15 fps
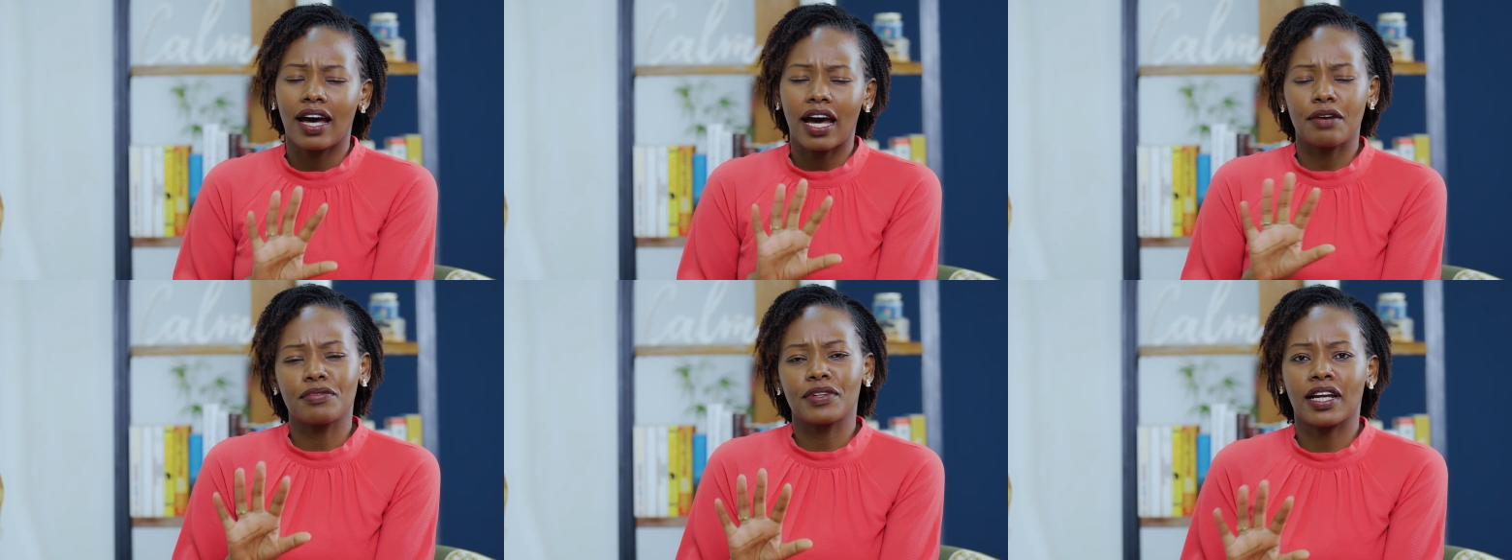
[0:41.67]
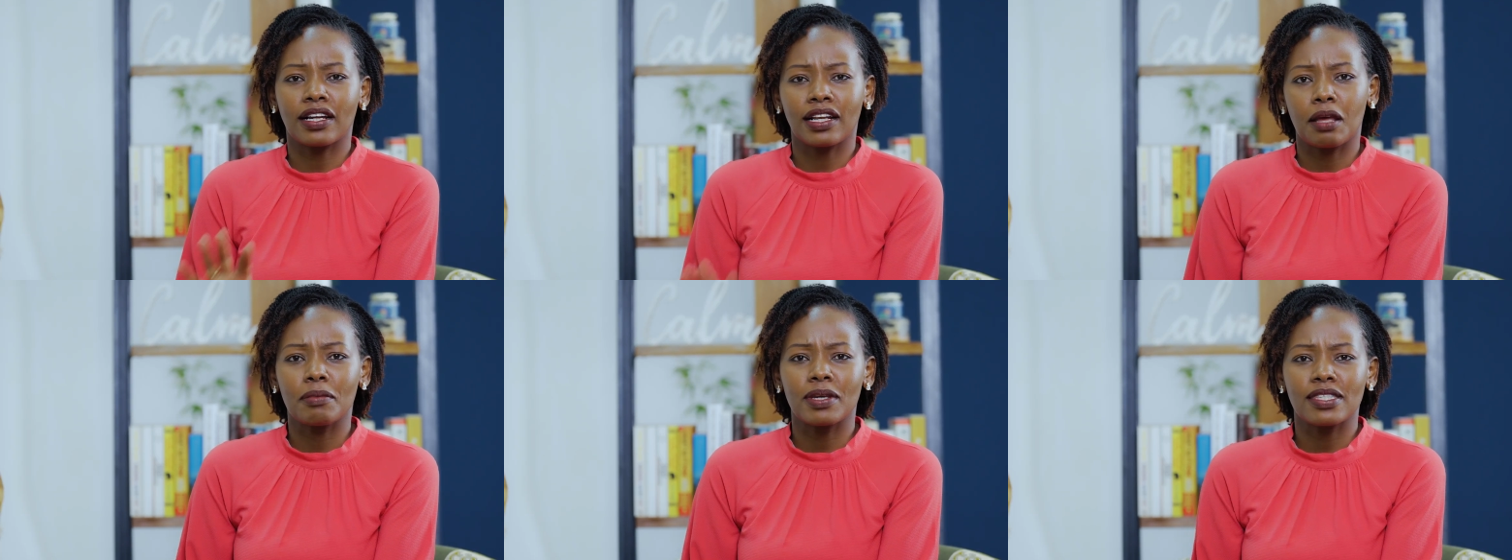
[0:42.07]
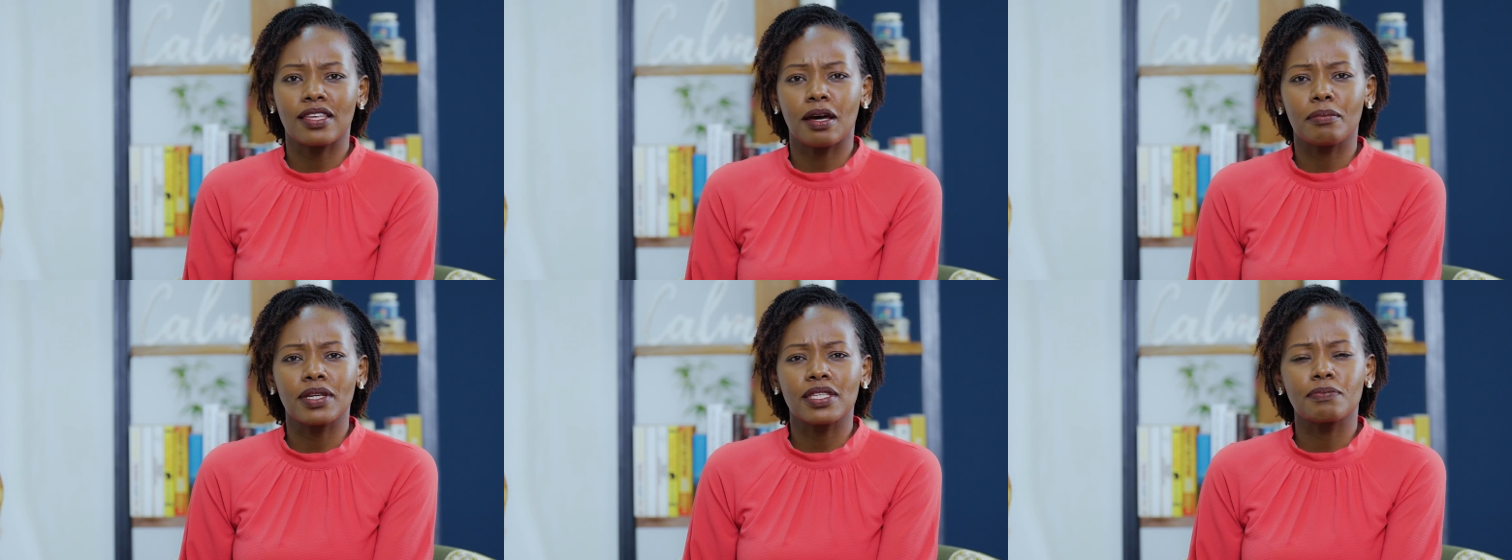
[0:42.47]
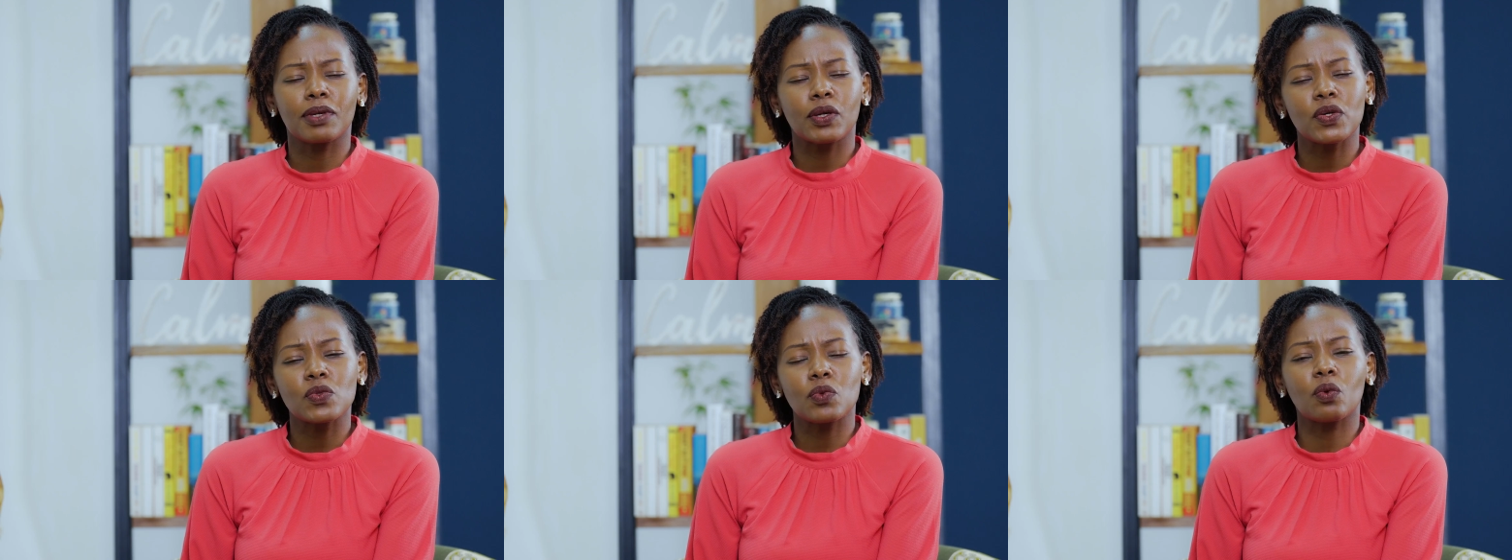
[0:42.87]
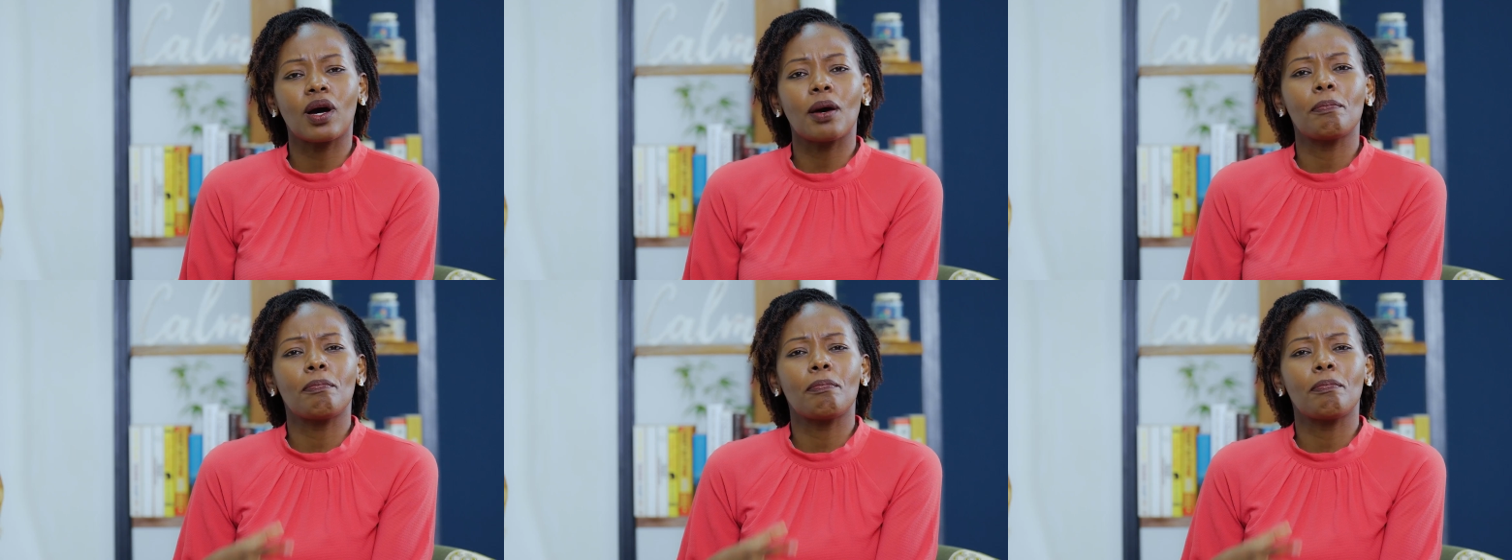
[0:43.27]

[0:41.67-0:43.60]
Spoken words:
Africa Climate Summit because we were